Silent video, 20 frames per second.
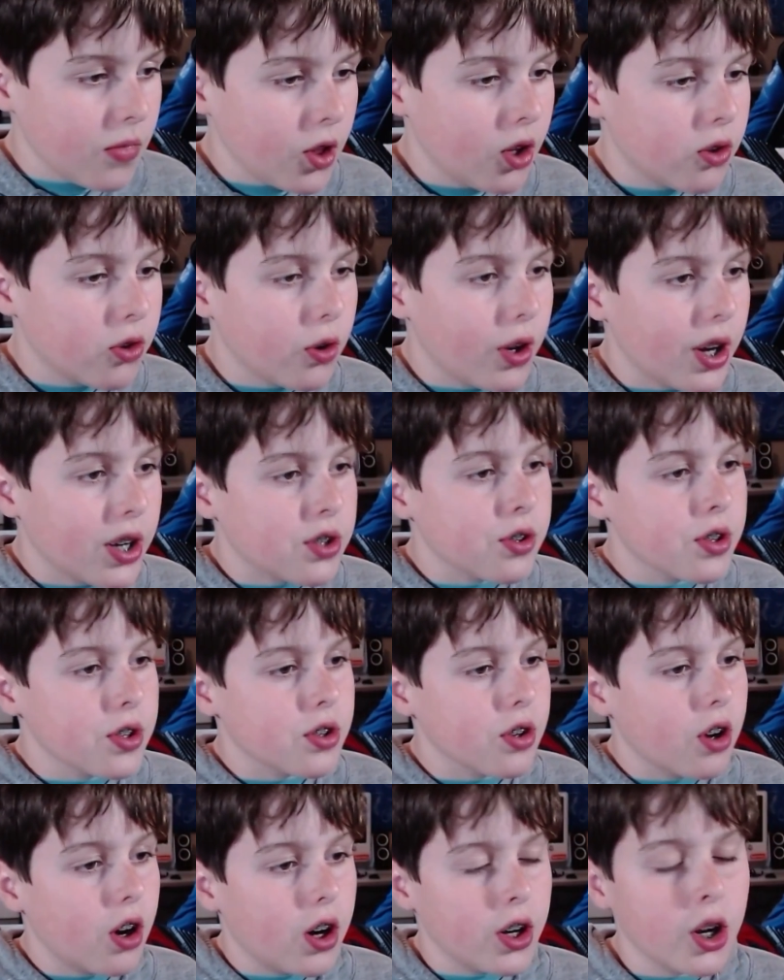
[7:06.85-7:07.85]
So actually, this
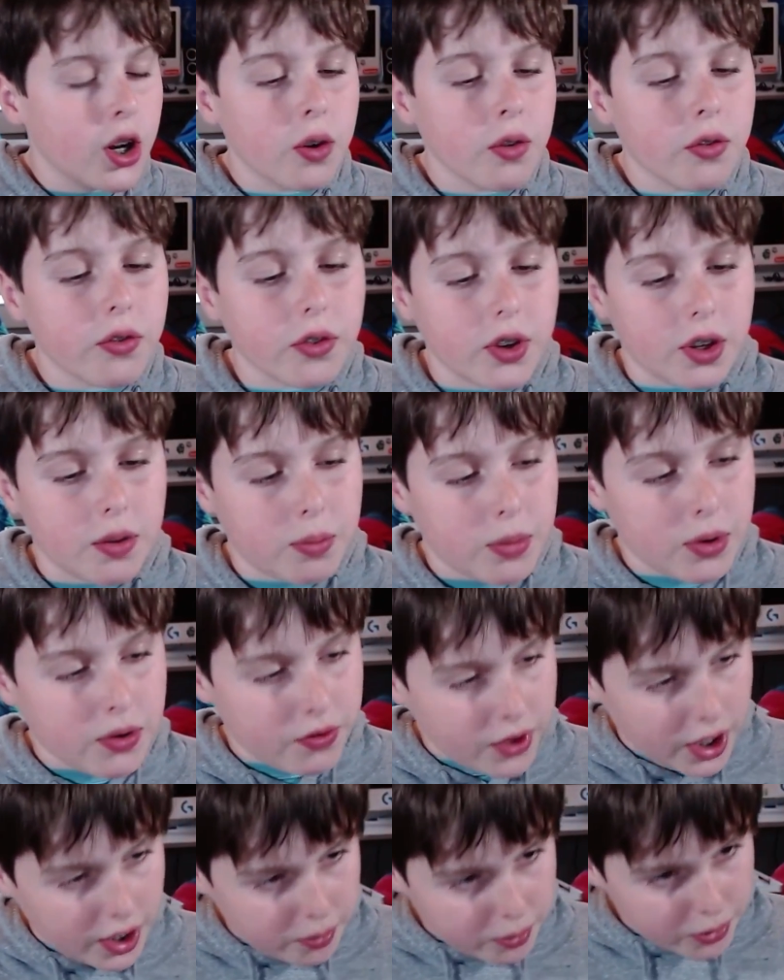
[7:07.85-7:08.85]
audio, if we
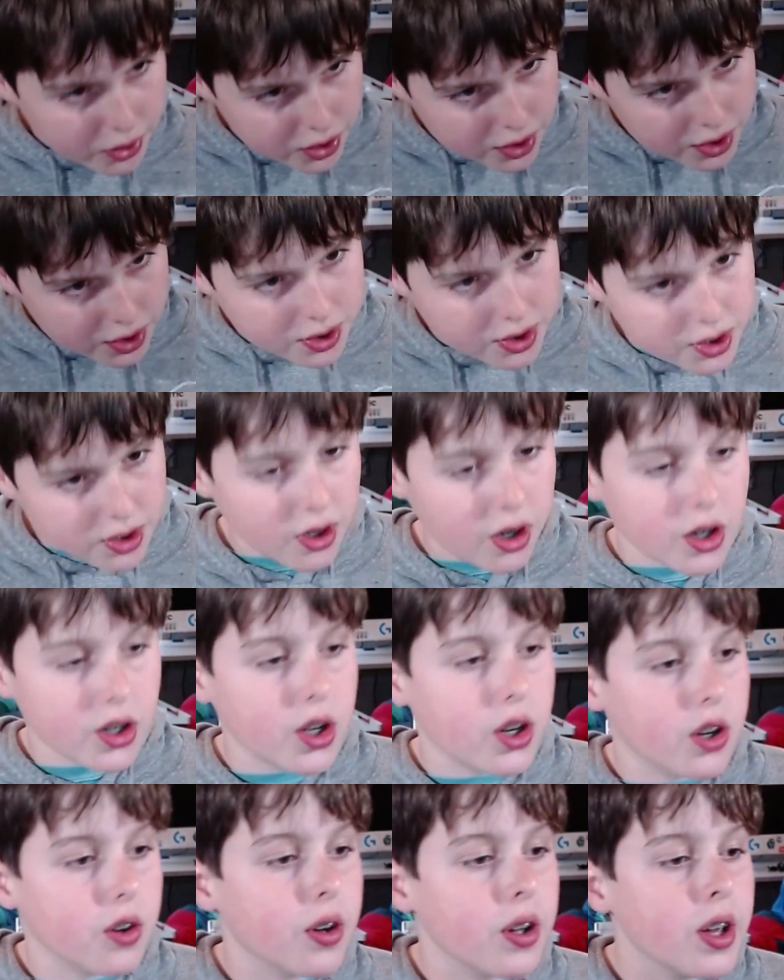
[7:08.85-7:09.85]
forgot to mention, is this
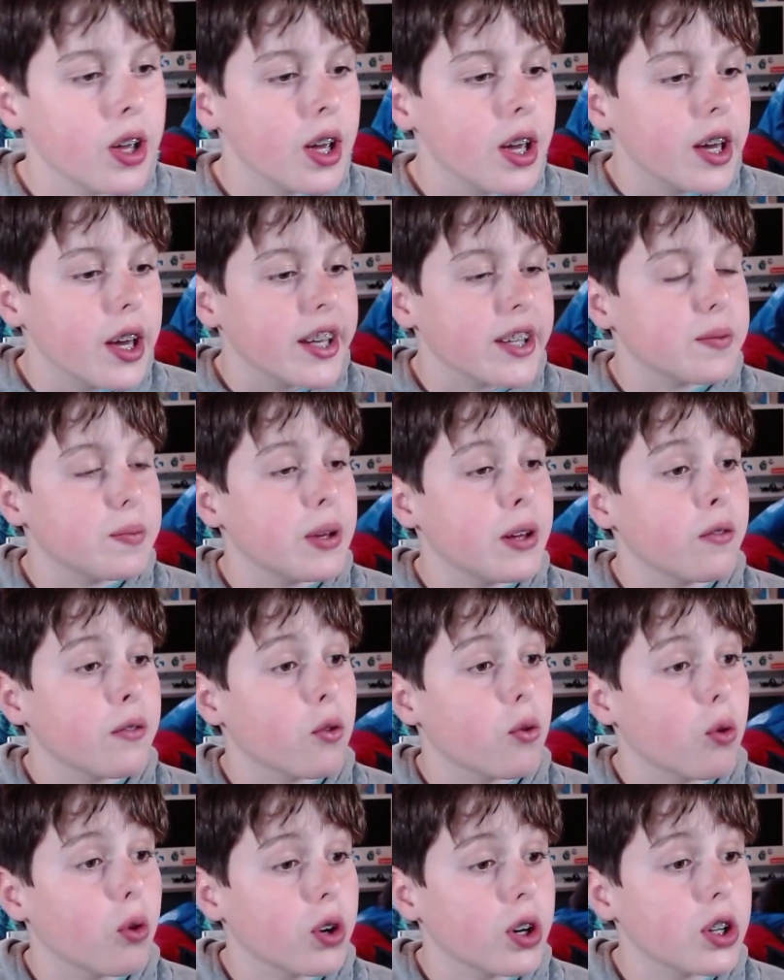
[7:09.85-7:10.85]
audio is being
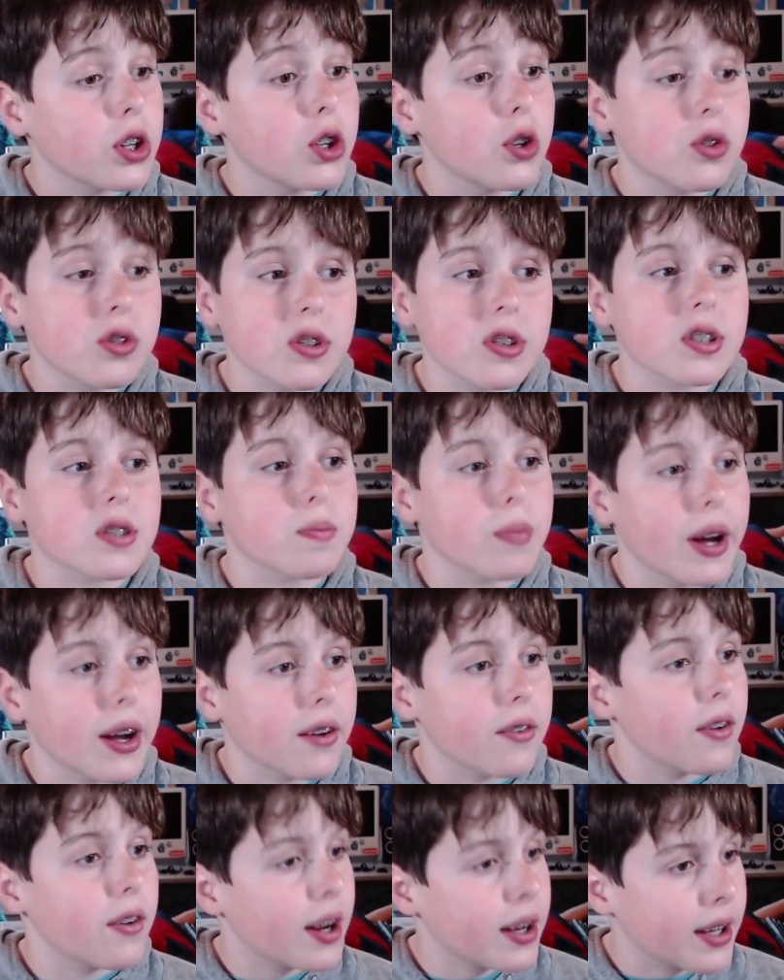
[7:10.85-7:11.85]
recorded using this mic
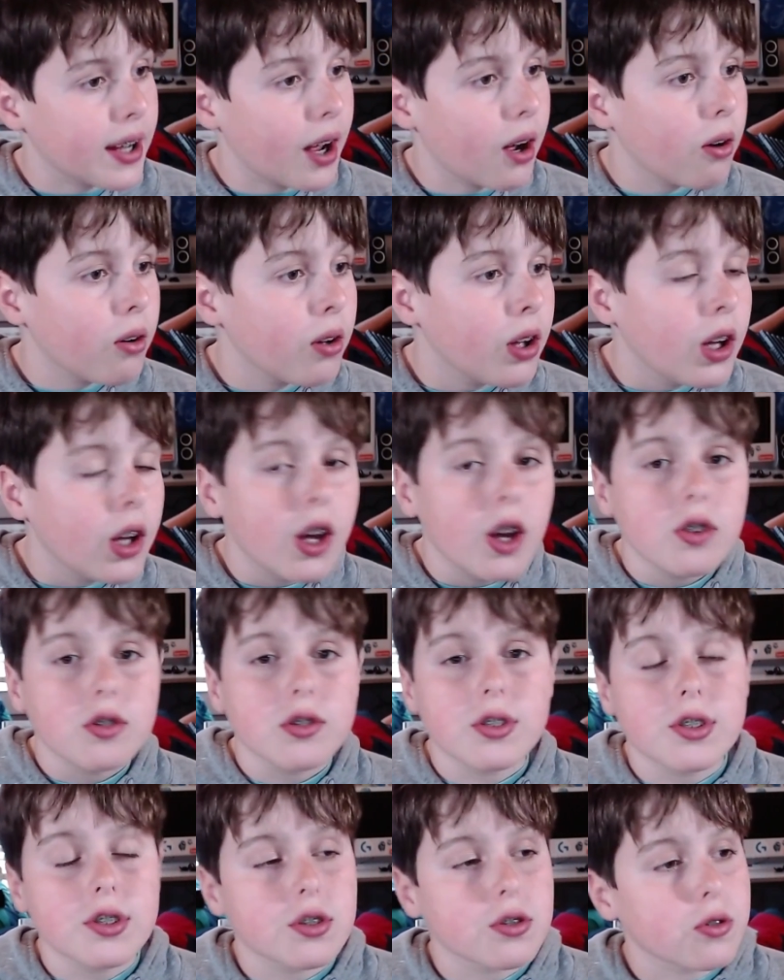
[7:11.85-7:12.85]
right now. So
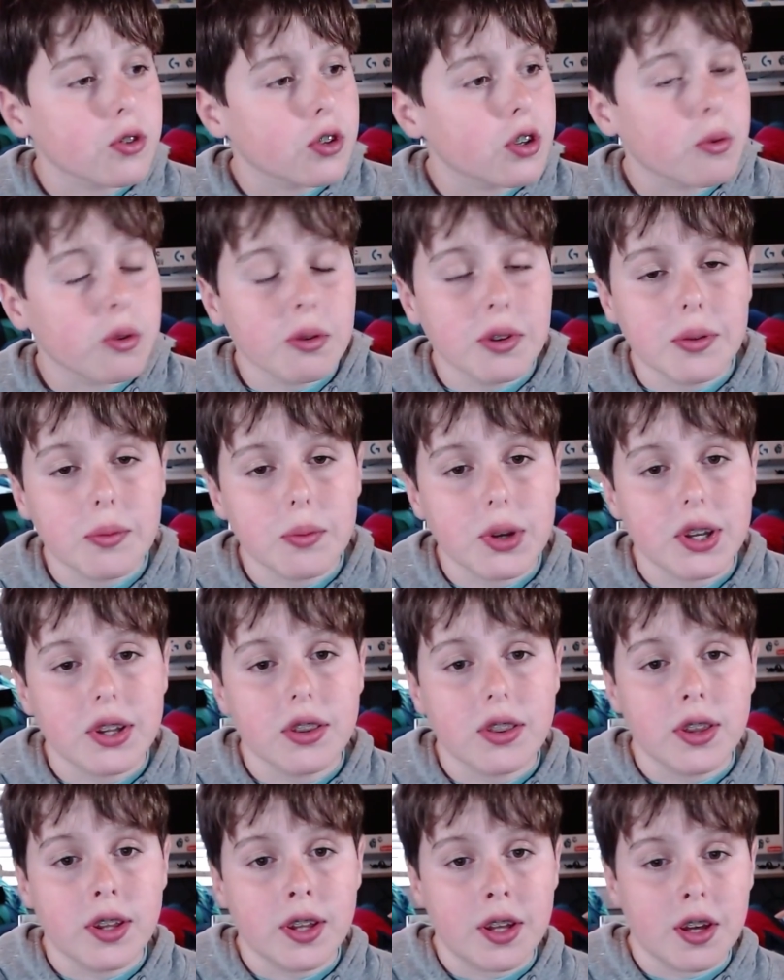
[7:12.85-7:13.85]
this is sort of going to be
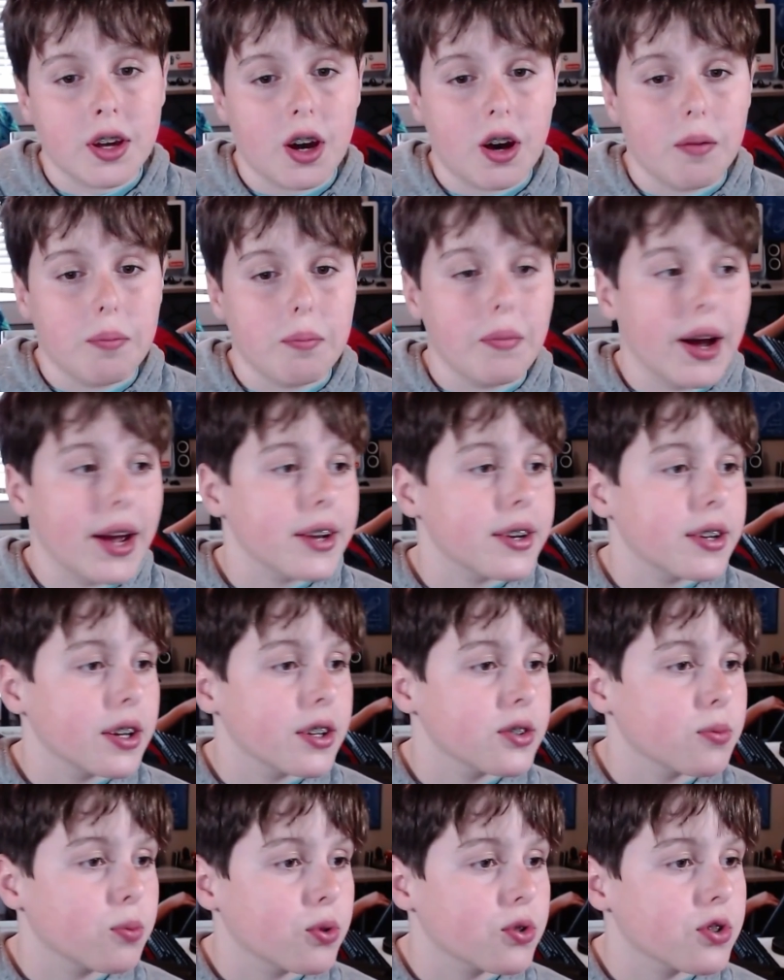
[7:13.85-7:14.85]
the mic
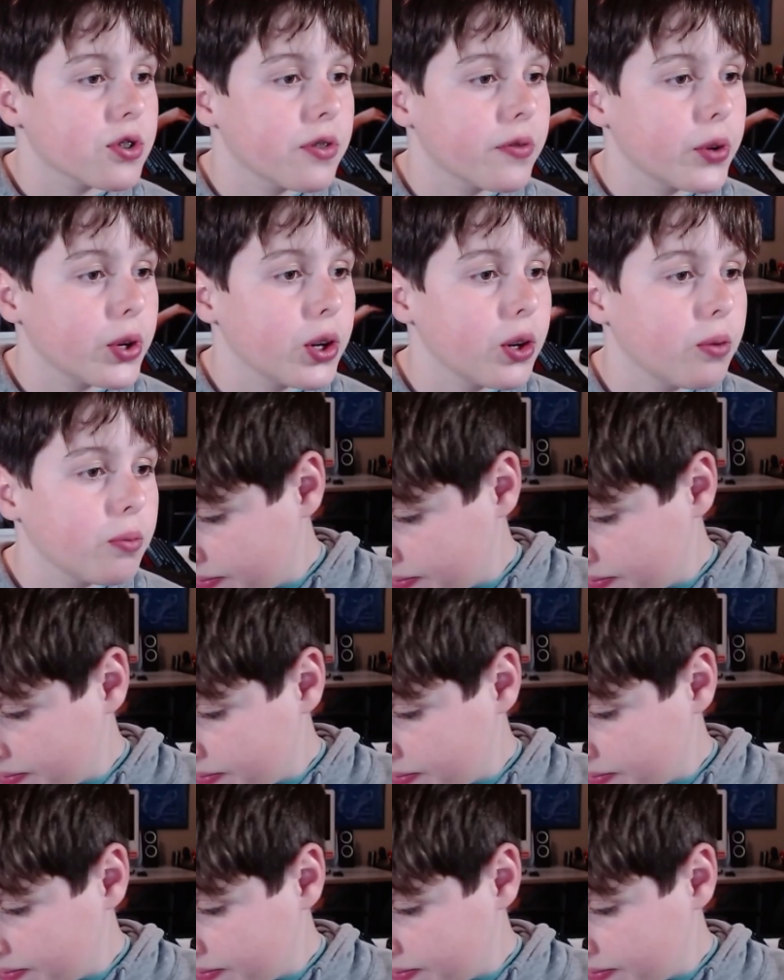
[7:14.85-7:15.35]
test portion of the video.